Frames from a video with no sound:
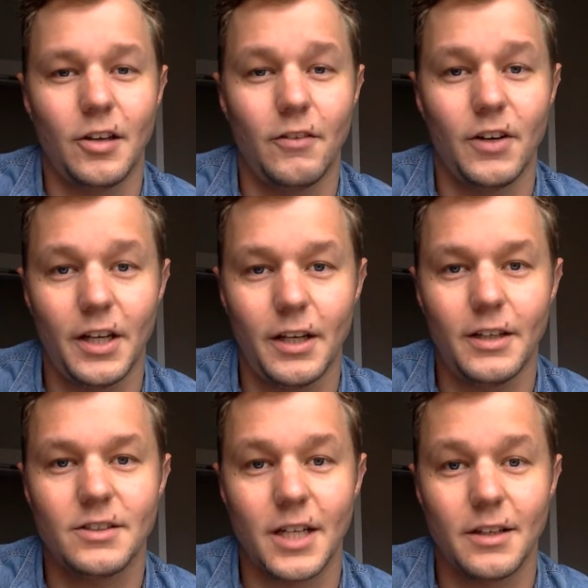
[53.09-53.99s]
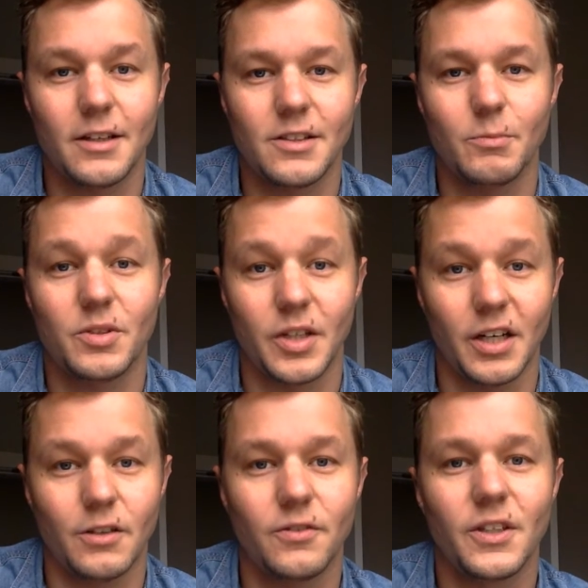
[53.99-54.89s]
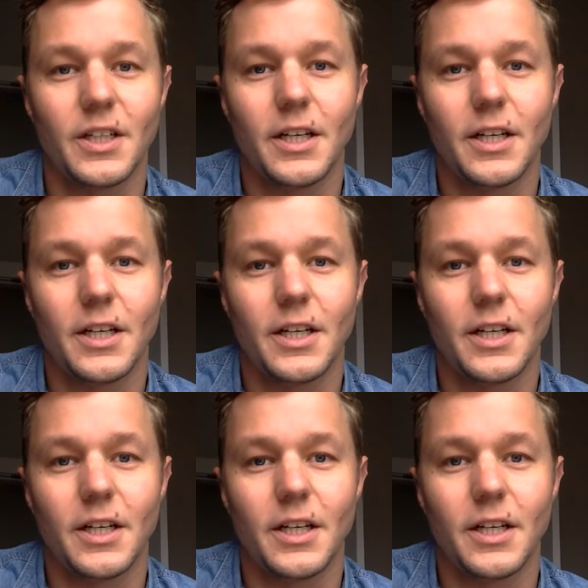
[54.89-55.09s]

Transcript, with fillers: Even he said this himself.